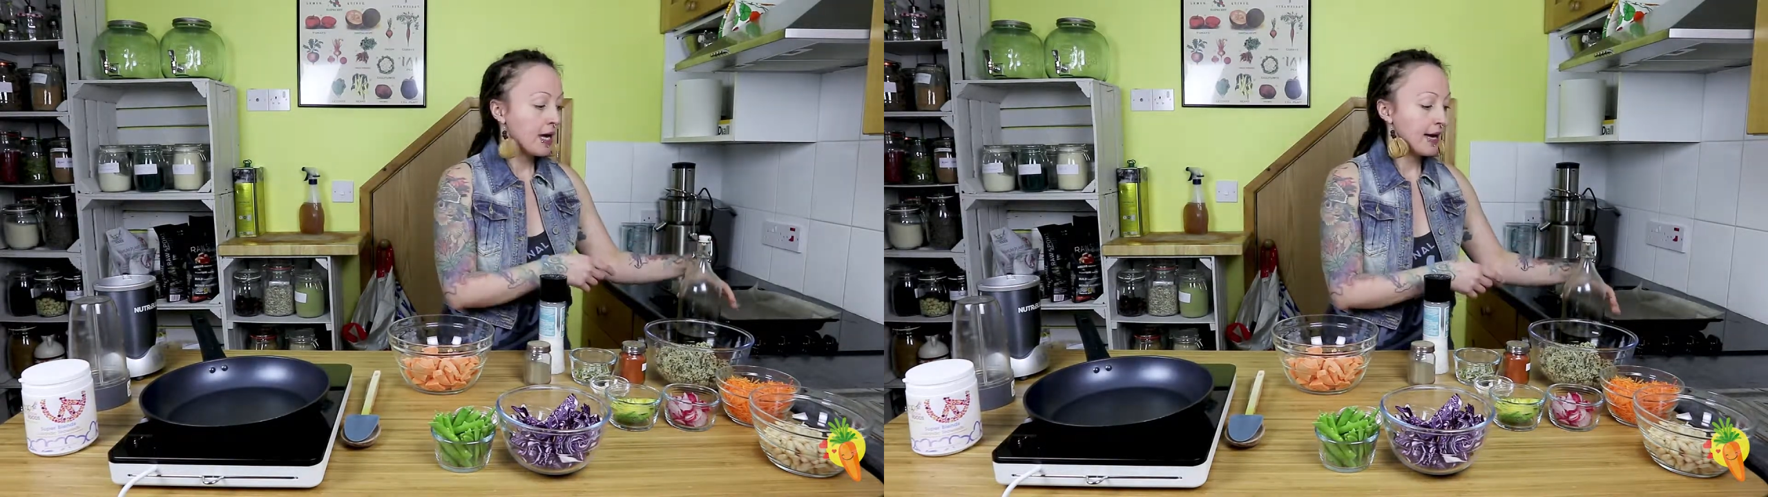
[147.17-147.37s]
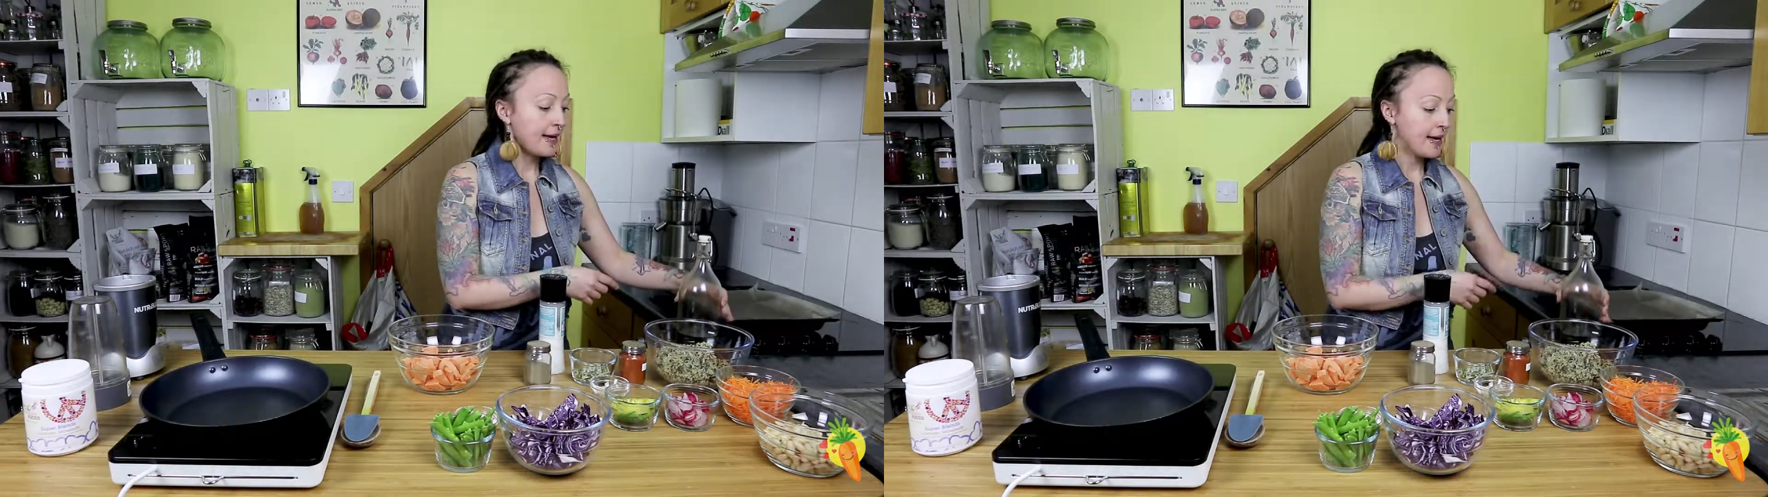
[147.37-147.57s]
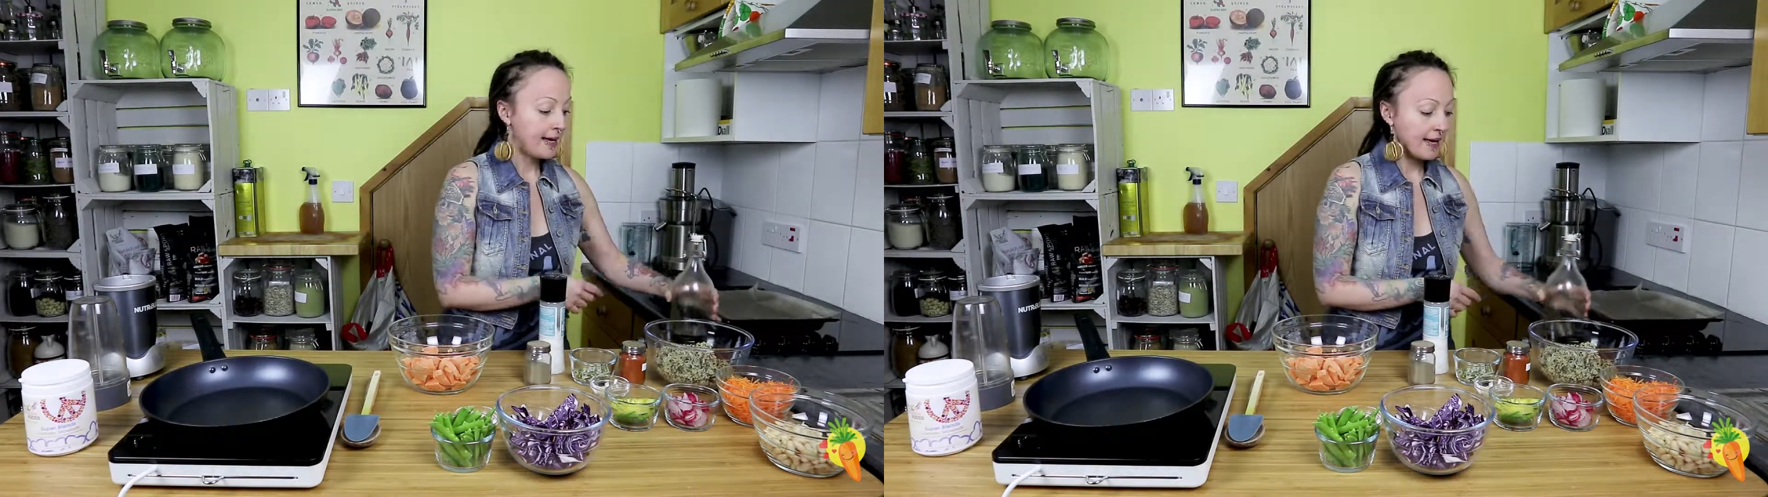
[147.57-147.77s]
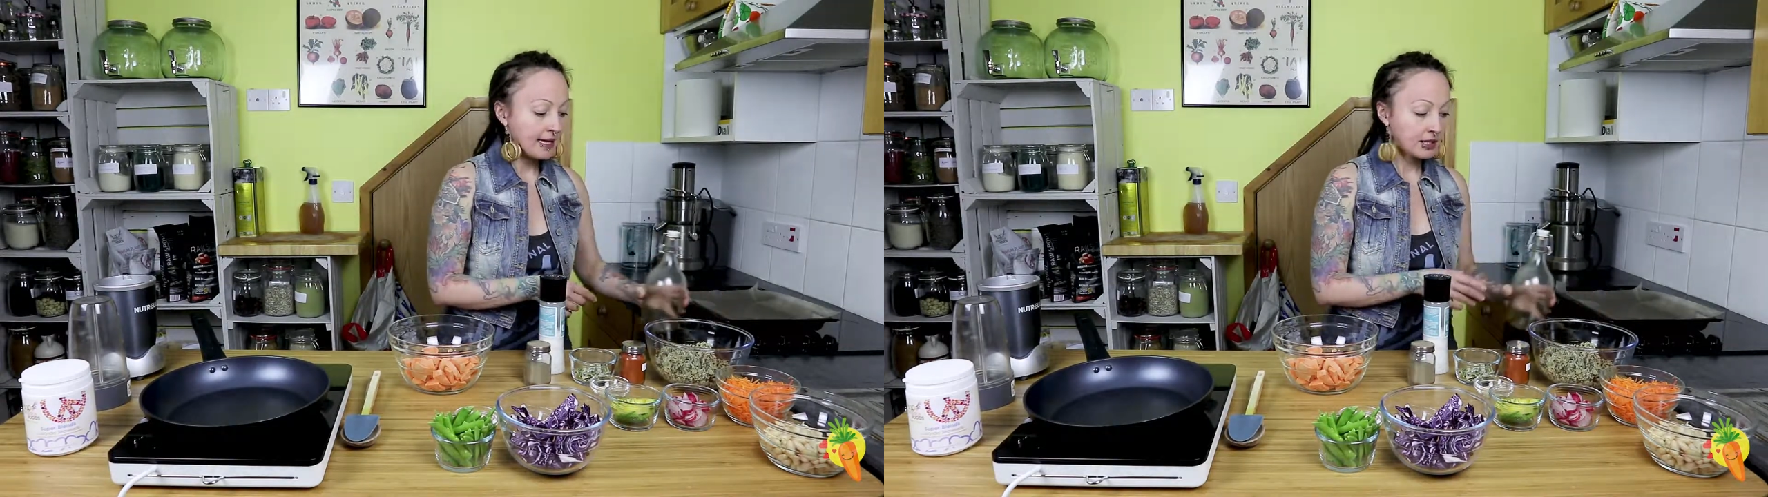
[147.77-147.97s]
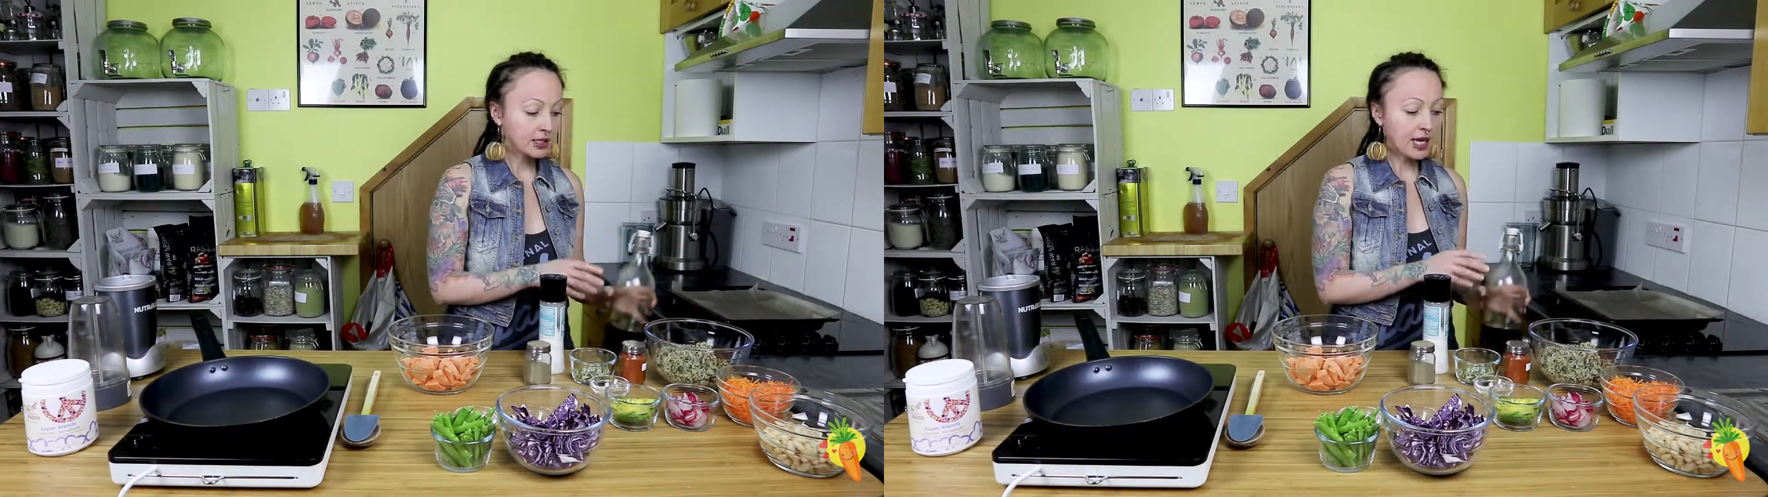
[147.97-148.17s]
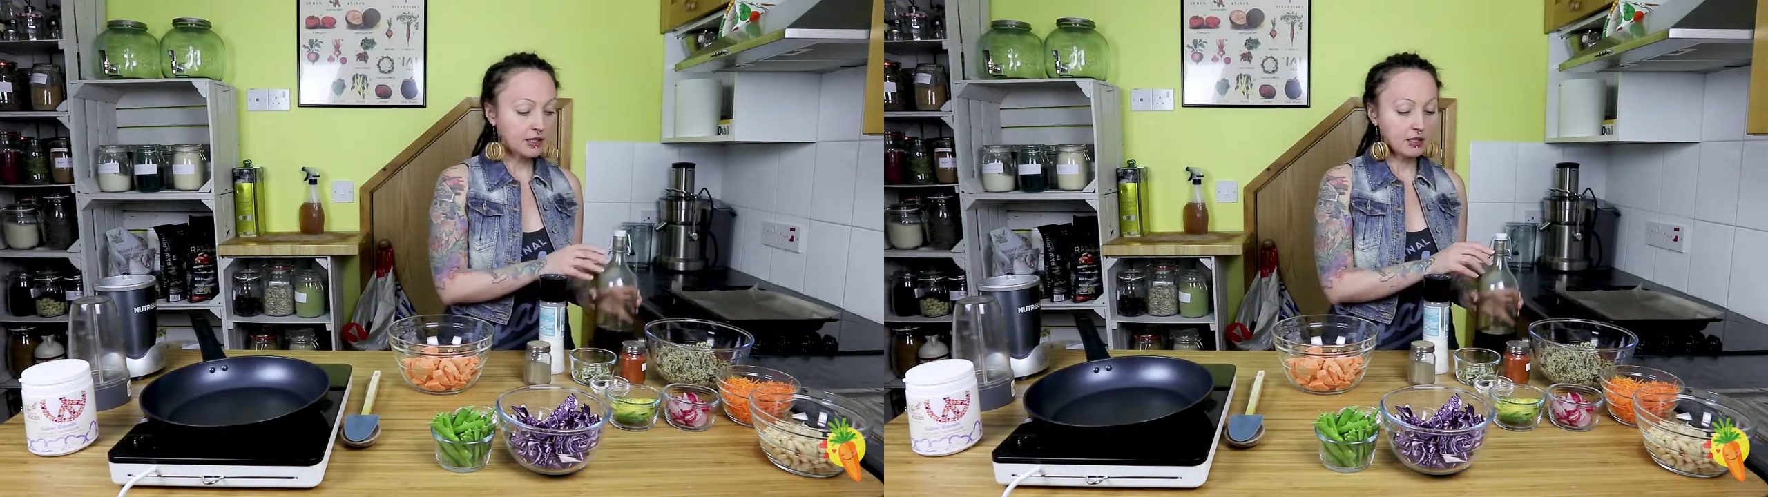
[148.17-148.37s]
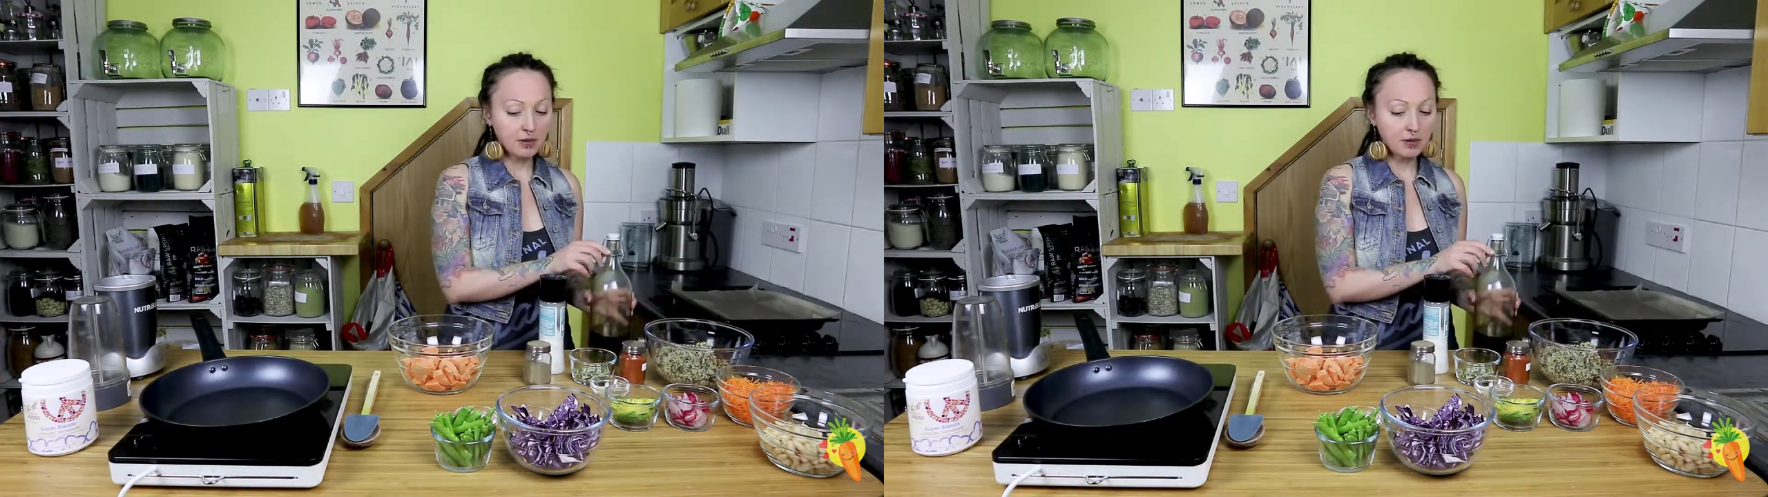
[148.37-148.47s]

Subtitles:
and a tiny